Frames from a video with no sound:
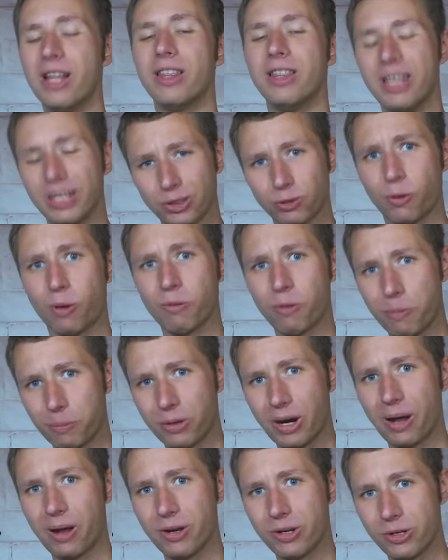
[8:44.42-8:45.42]
This one will
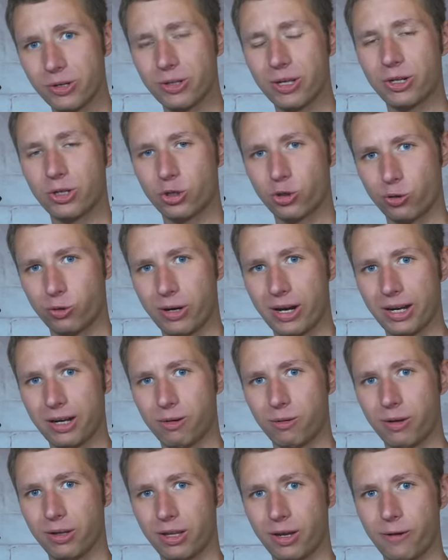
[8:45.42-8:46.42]
probably do the
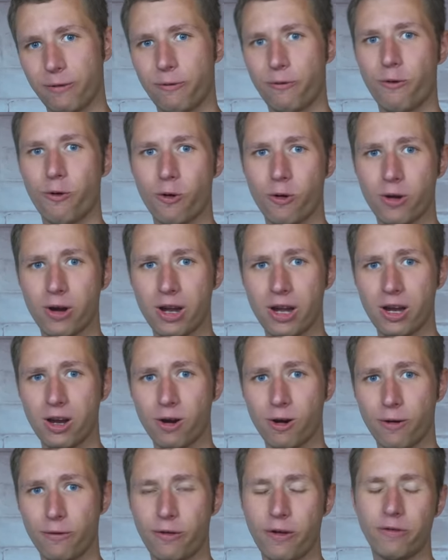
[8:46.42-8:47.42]
trick within 40
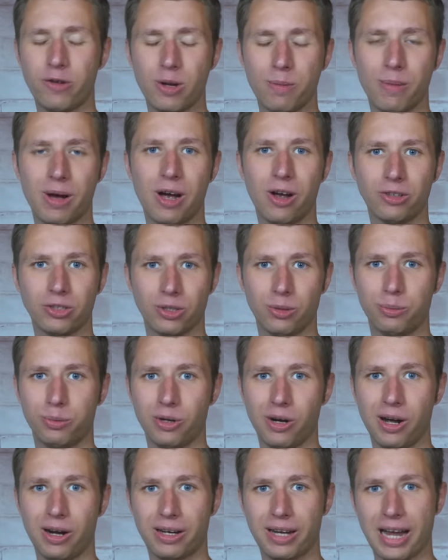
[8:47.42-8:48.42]
or 50 miles of the
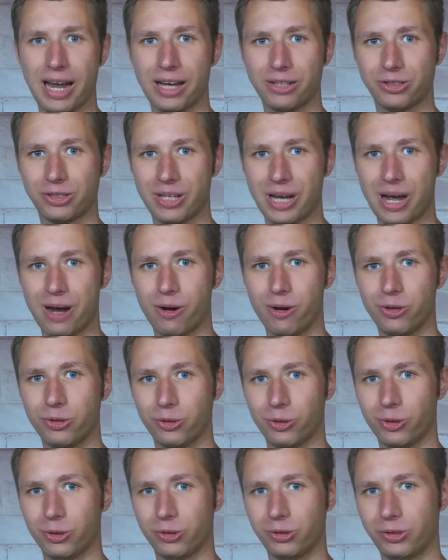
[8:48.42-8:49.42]
broadcast
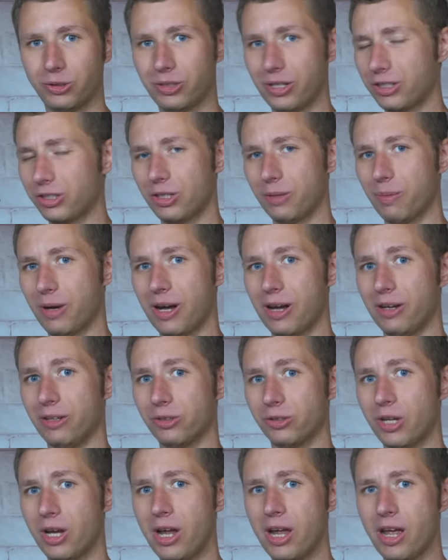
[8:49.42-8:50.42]
towers or 60
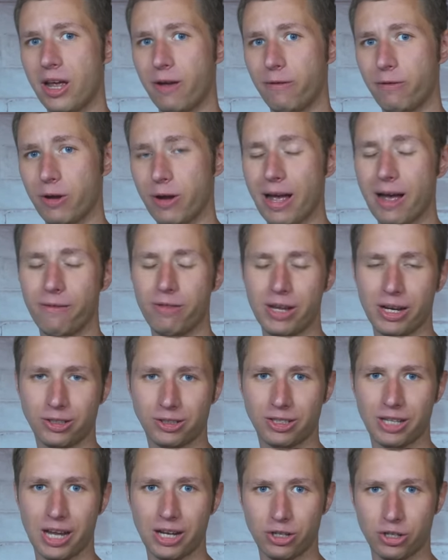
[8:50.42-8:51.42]
miles if you have the
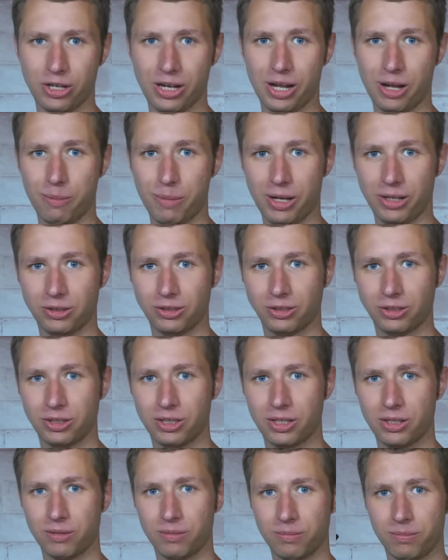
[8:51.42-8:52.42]
extension
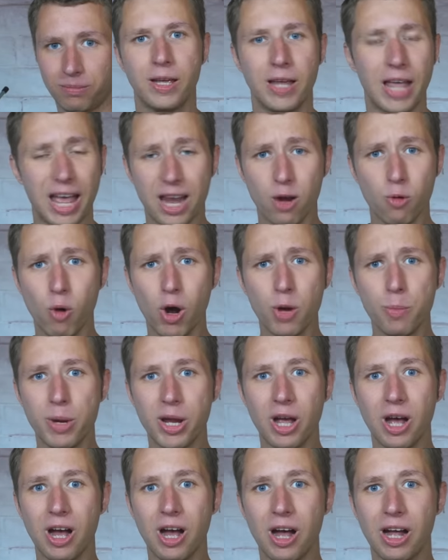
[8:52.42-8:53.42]
elements. Anyone
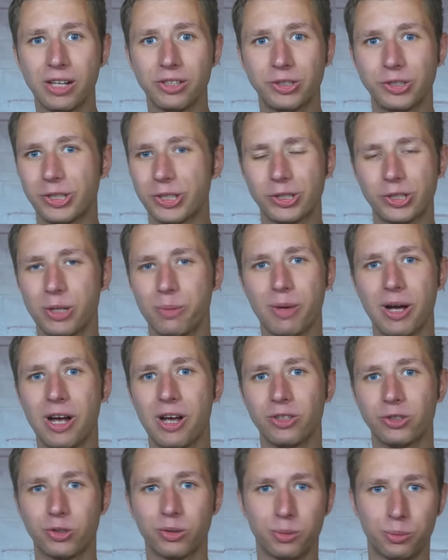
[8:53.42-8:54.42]
beyond 60
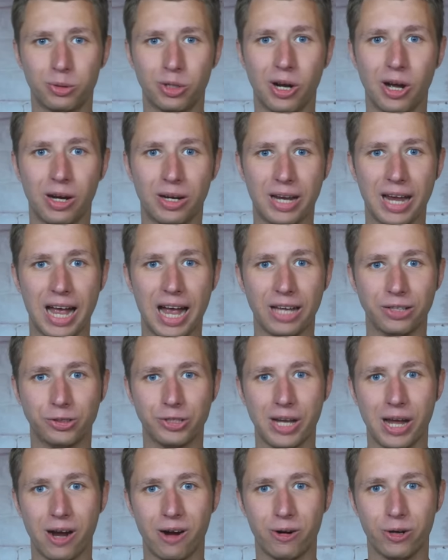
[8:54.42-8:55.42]
miles from the
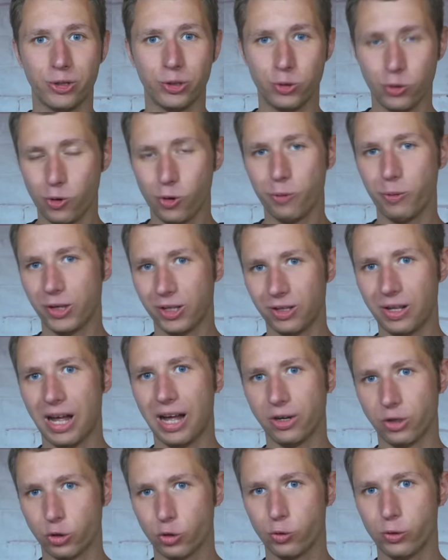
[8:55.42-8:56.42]
broadcast towers or with a
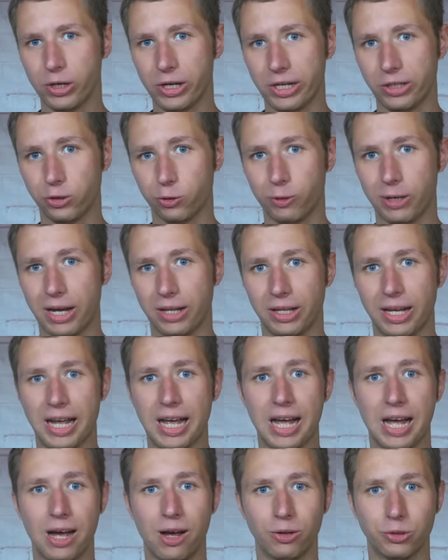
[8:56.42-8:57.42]
lot of trees around the
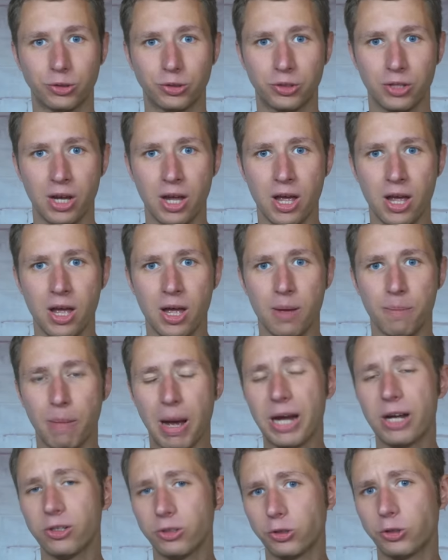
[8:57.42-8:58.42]
house,
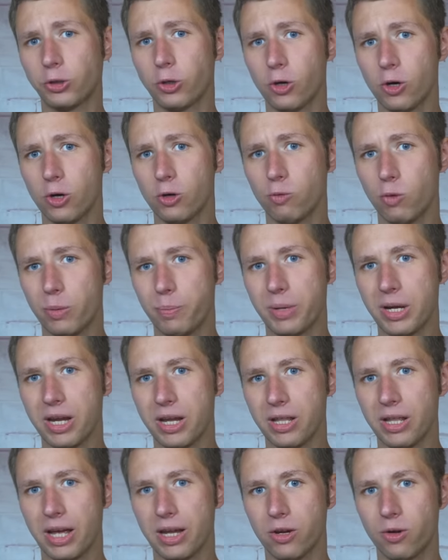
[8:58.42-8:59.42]
my concern would
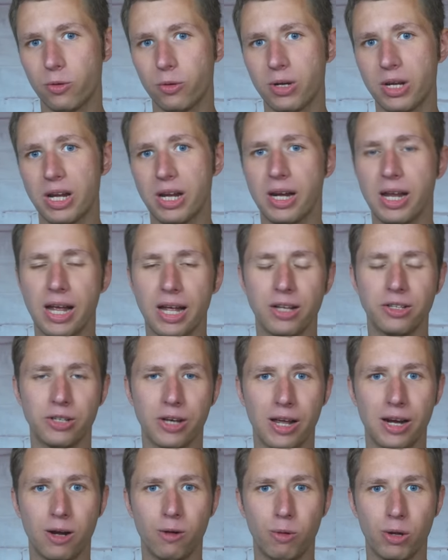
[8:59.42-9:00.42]
be that you'll need an
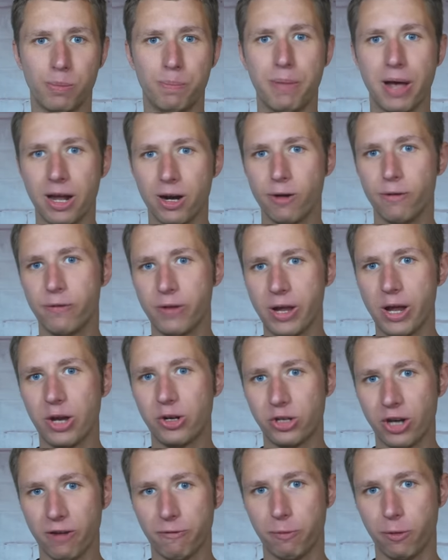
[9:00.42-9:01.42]
antenna with better
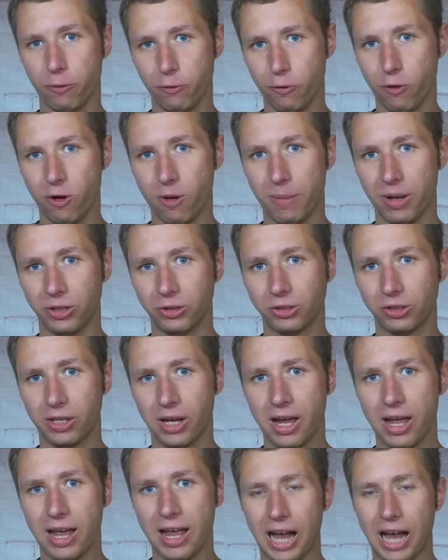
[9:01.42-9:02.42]
VHF performance
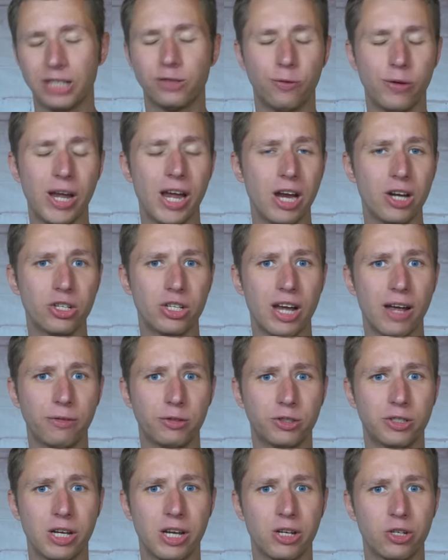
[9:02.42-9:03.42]
as VHF
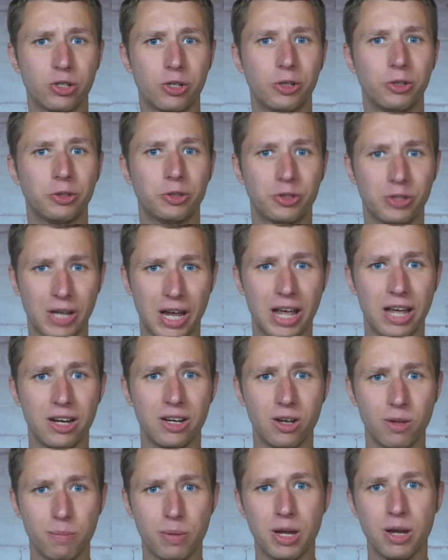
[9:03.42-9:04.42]
stations
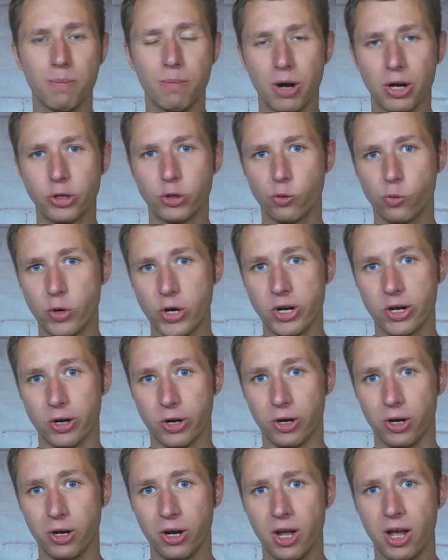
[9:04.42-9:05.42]
tend to be much
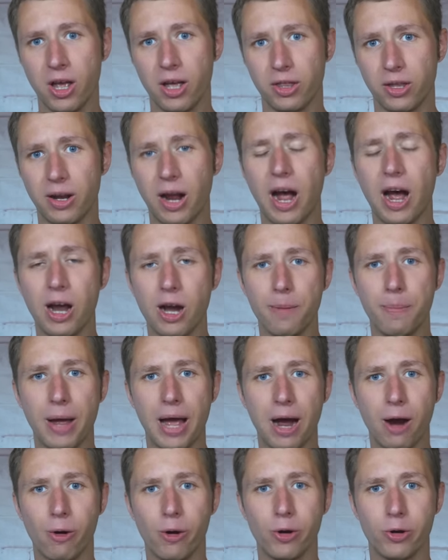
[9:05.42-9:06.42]
weaker than higher
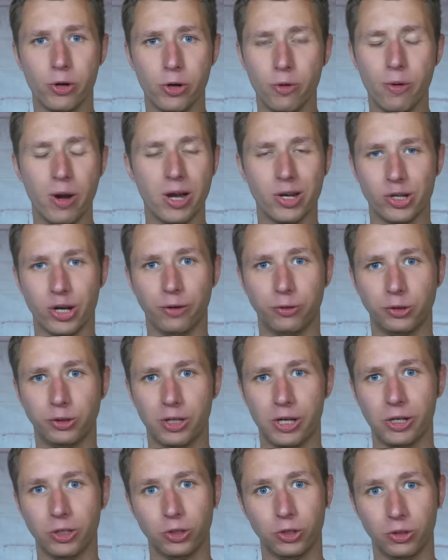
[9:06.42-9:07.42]
powered UHF
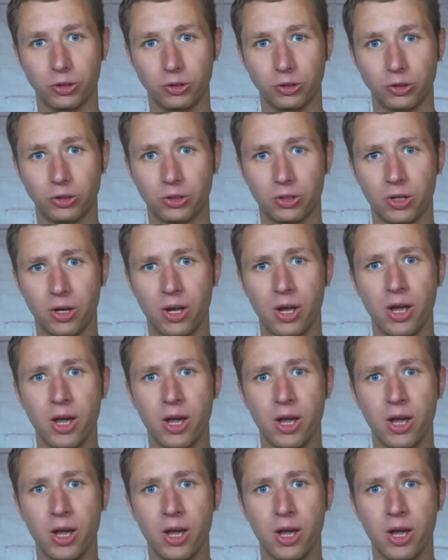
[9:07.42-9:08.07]
stations.